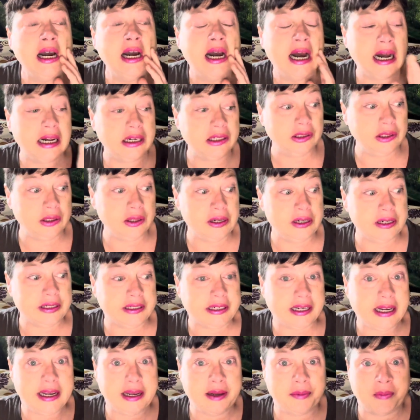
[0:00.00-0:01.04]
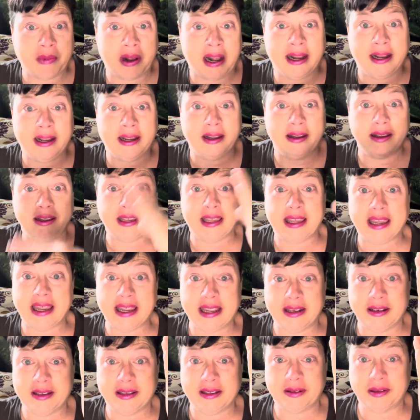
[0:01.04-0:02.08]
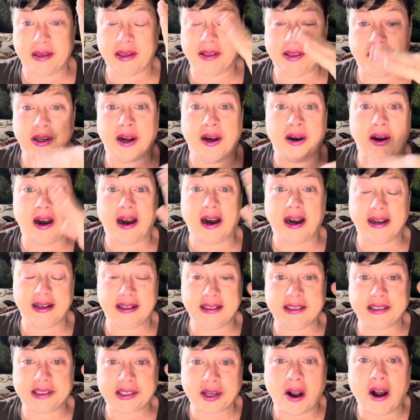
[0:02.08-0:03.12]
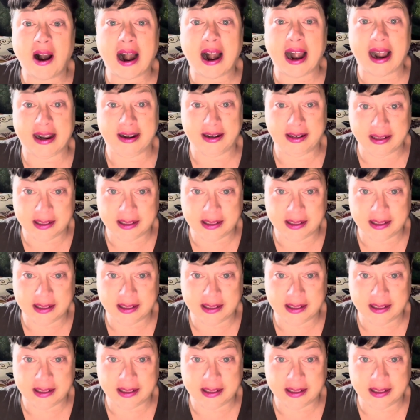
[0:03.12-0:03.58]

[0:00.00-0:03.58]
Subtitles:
I look in my heat, it's hot.